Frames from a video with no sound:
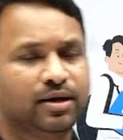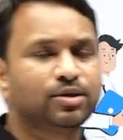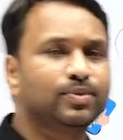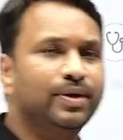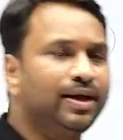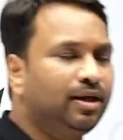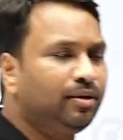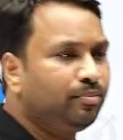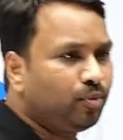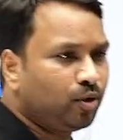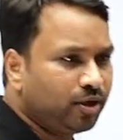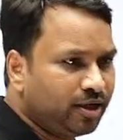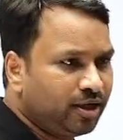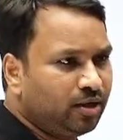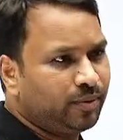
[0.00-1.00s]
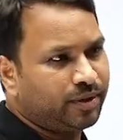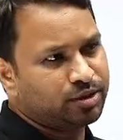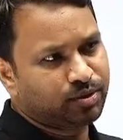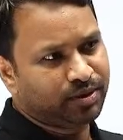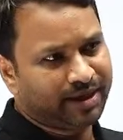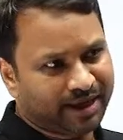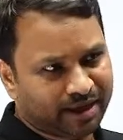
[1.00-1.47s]
very important. Once
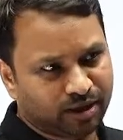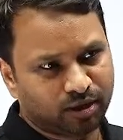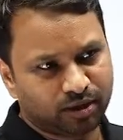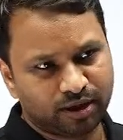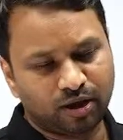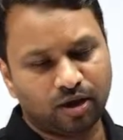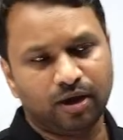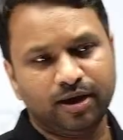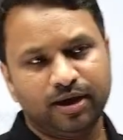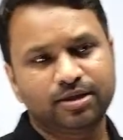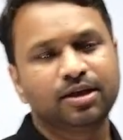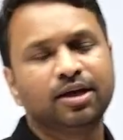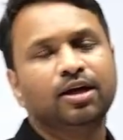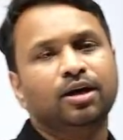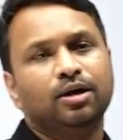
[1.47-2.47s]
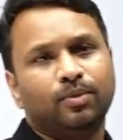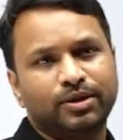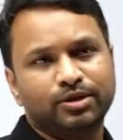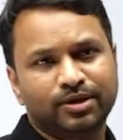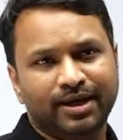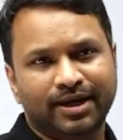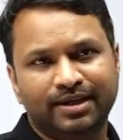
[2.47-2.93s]
you get into the college,
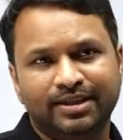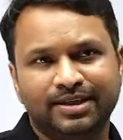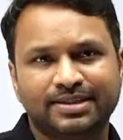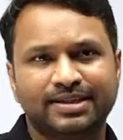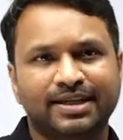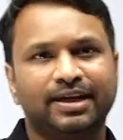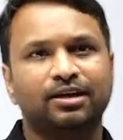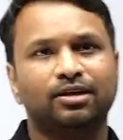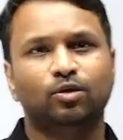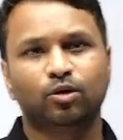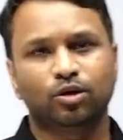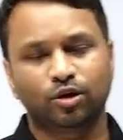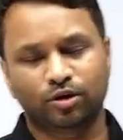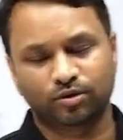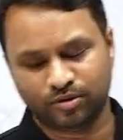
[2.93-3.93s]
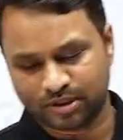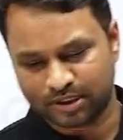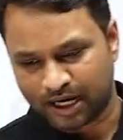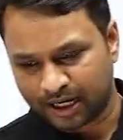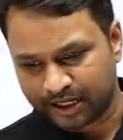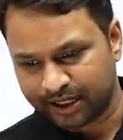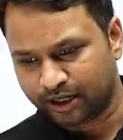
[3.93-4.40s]
once you get the seat, okay,
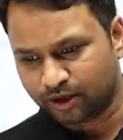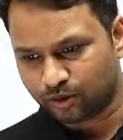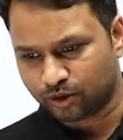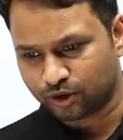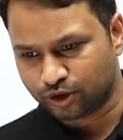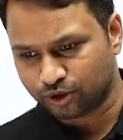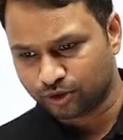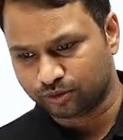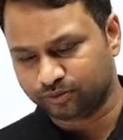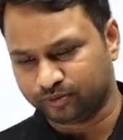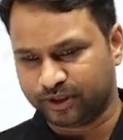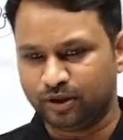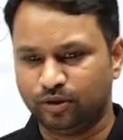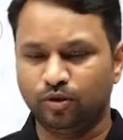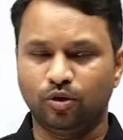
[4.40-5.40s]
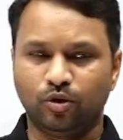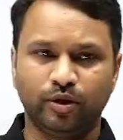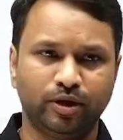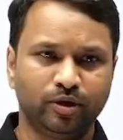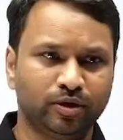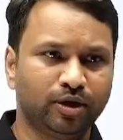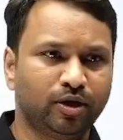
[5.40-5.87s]
starting roju, when you go
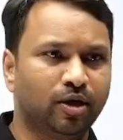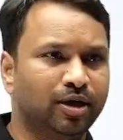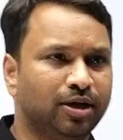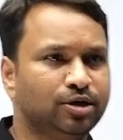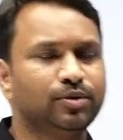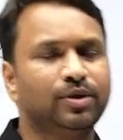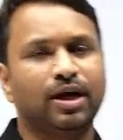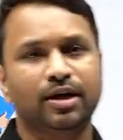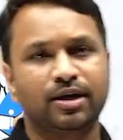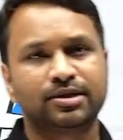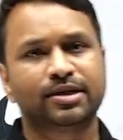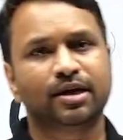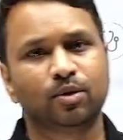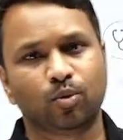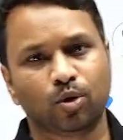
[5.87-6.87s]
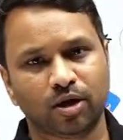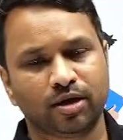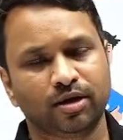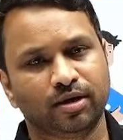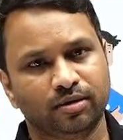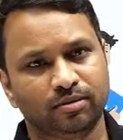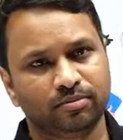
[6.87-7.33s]
into the college, you will understand what
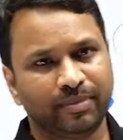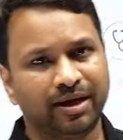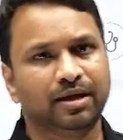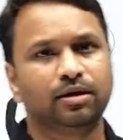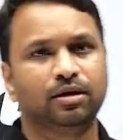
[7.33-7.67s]
medical